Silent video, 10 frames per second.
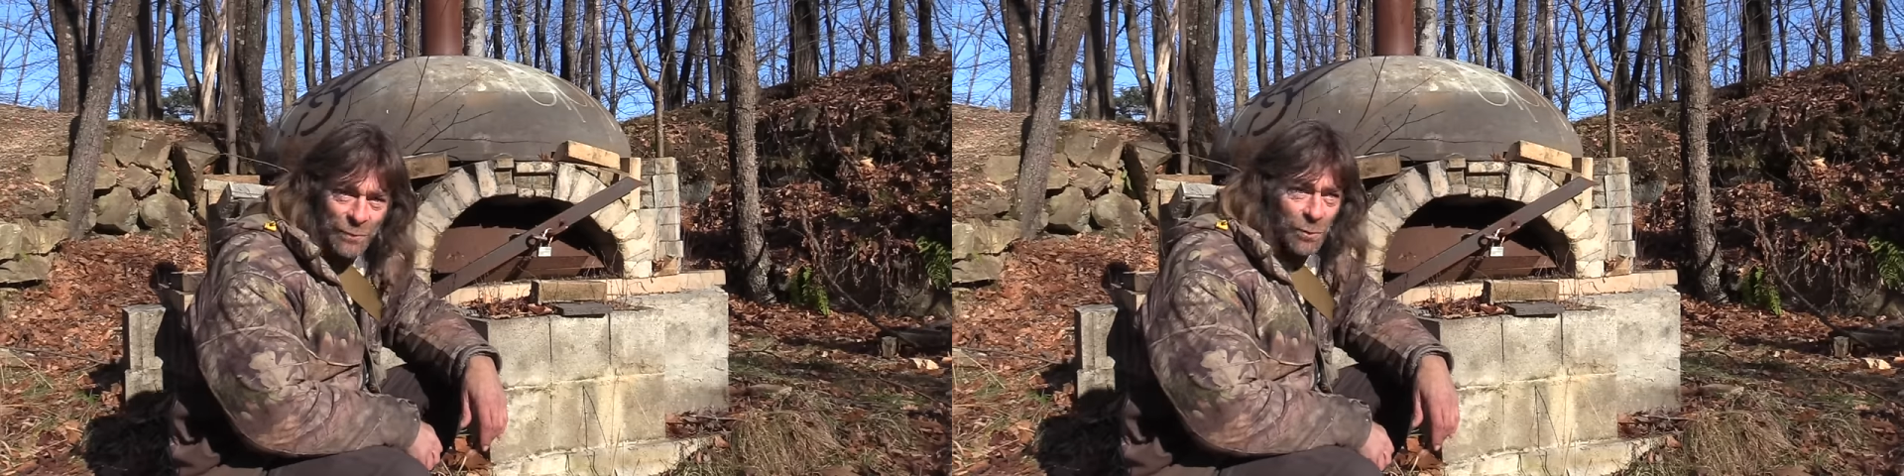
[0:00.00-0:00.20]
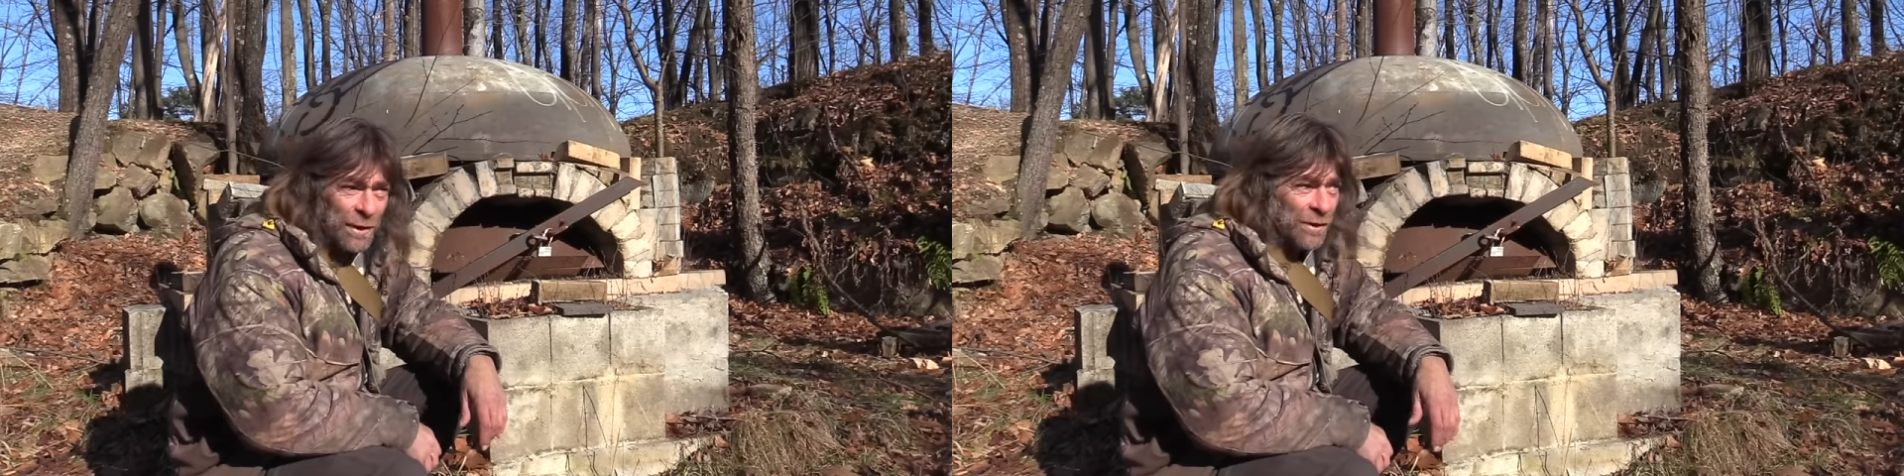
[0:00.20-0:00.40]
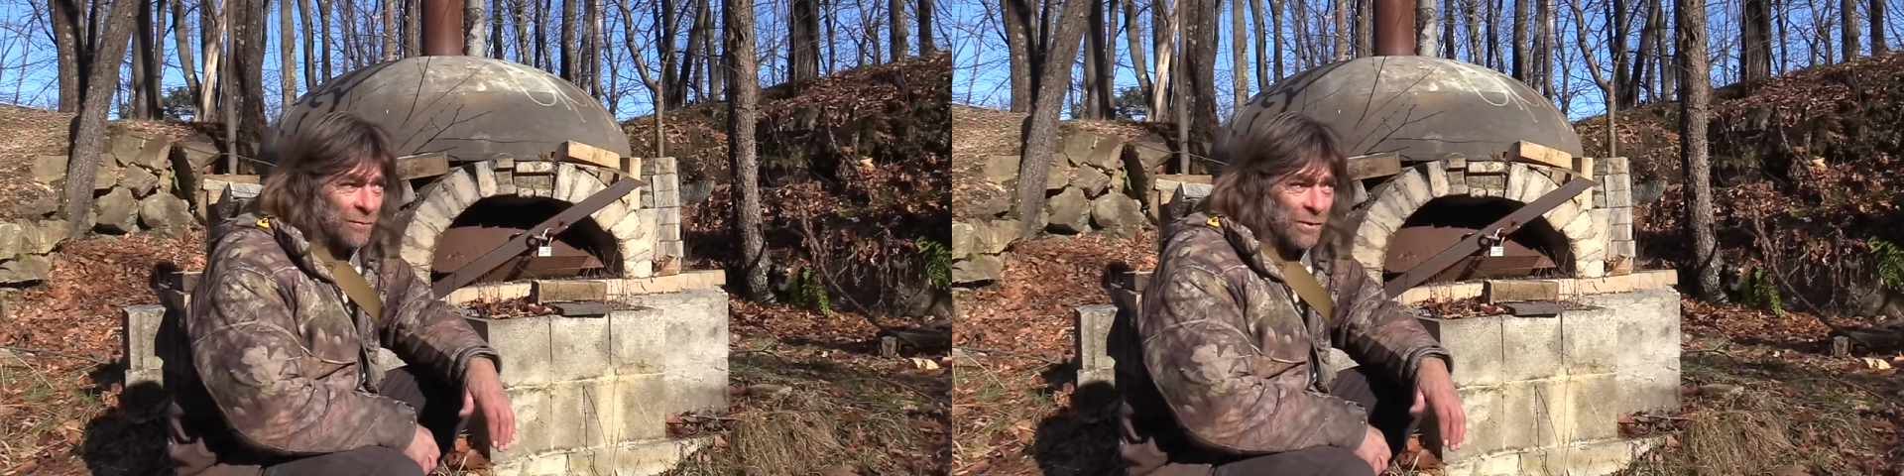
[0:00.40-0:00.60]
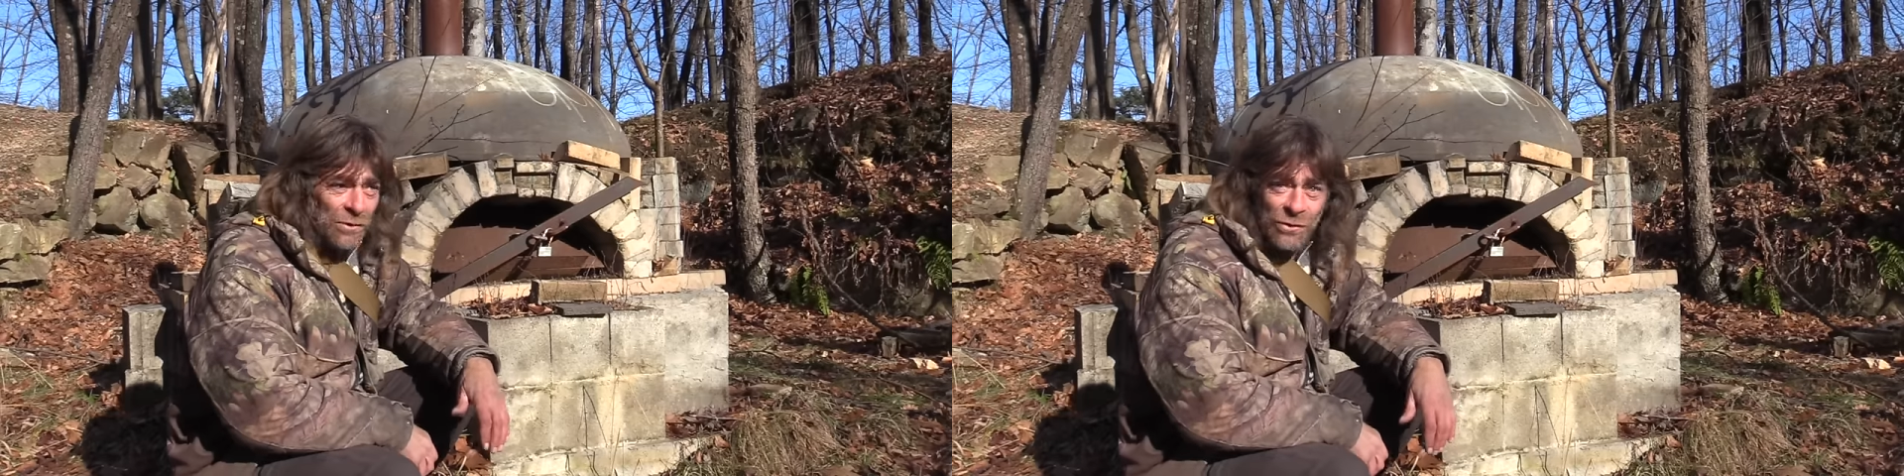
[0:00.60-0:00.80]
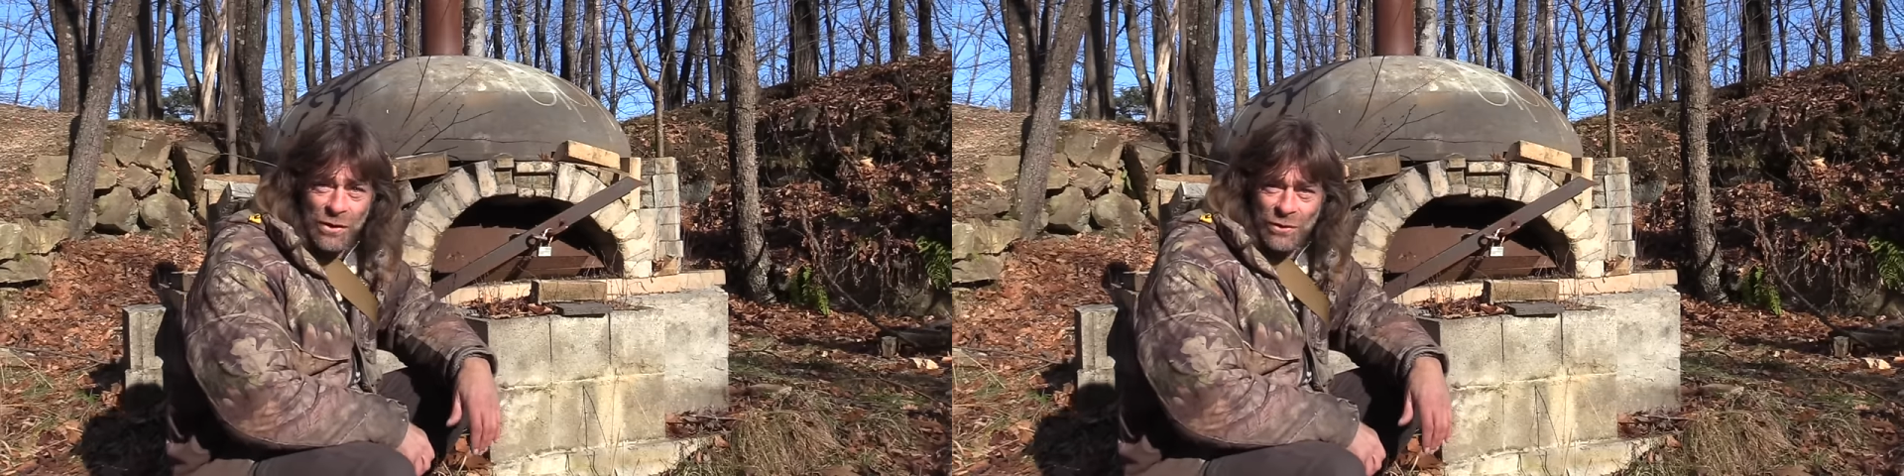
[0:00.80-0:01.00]
One
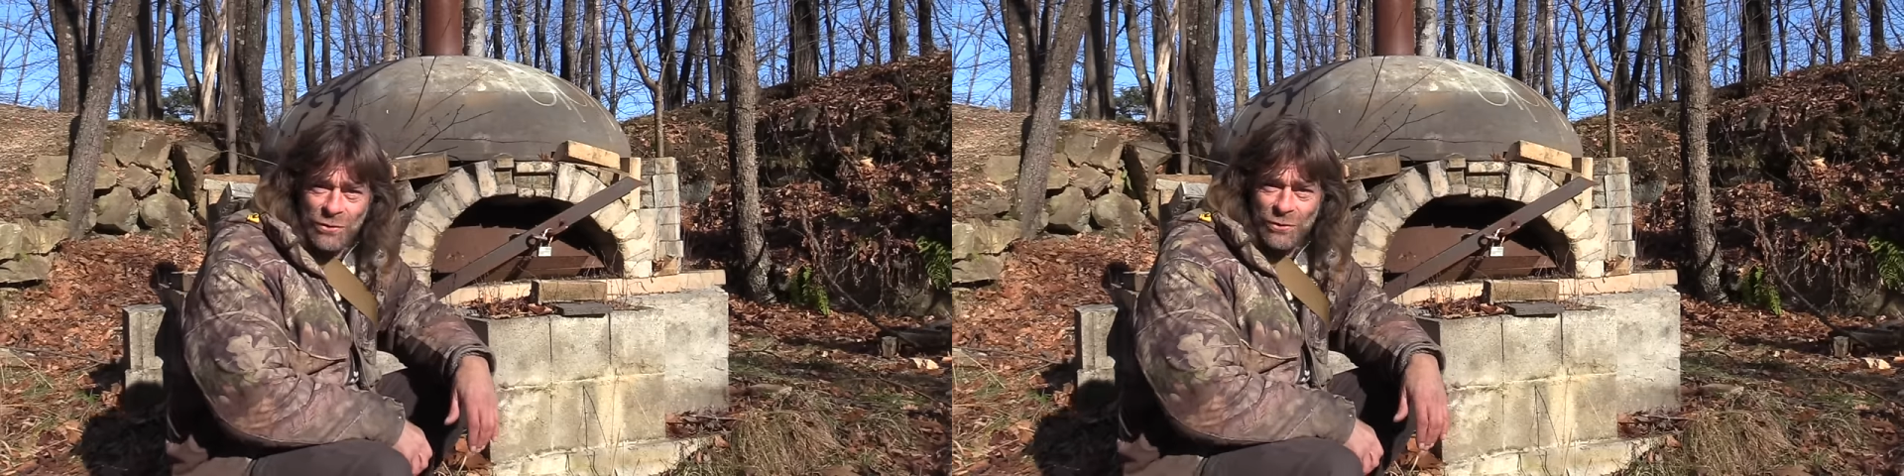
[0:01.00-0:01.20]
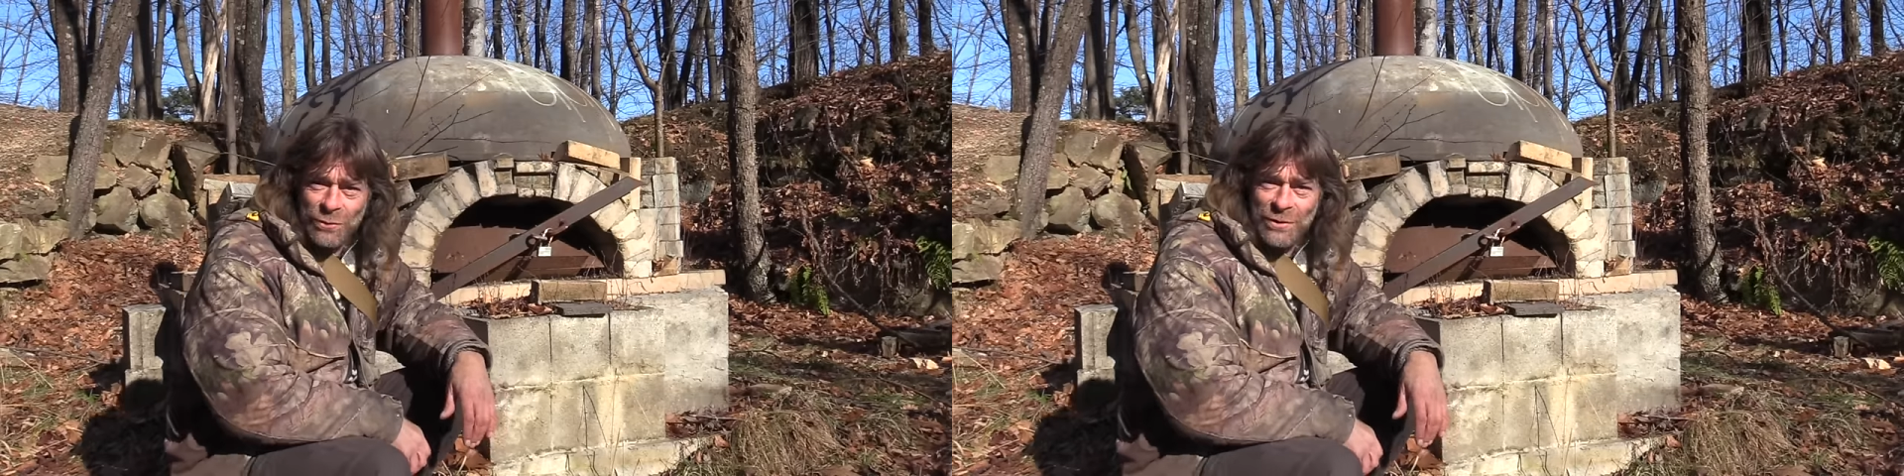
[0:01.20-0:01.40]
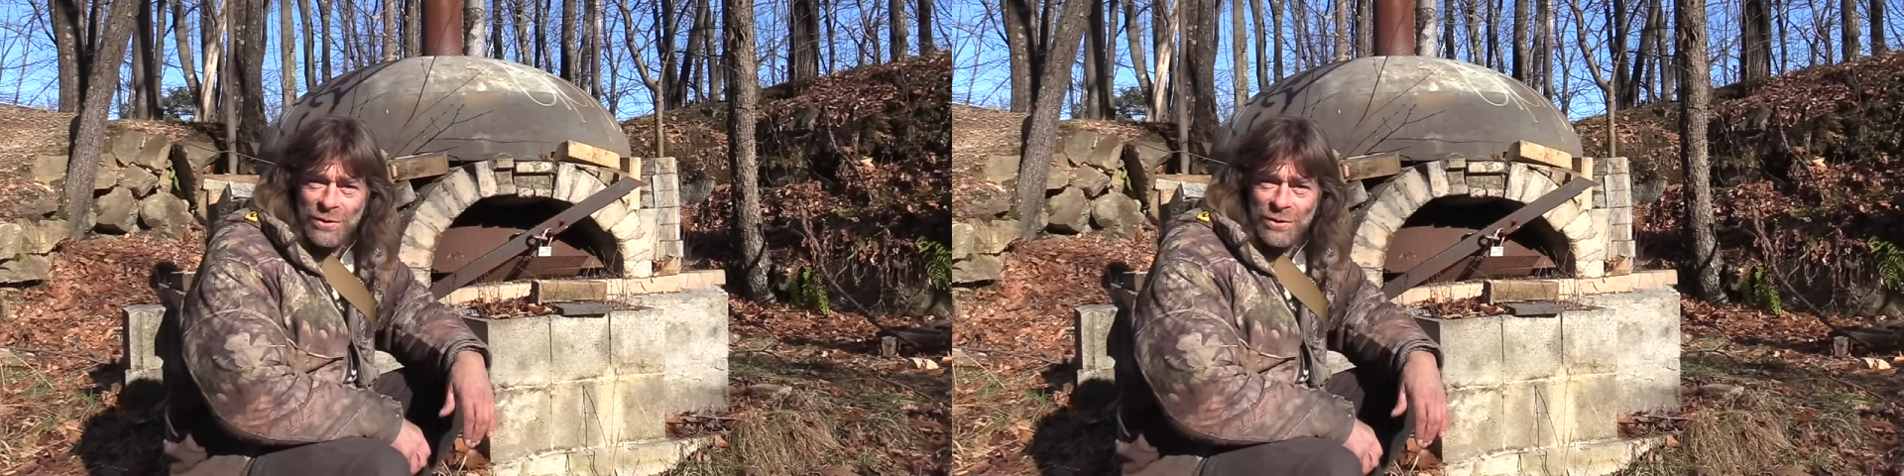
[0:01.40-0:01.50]
oven's showing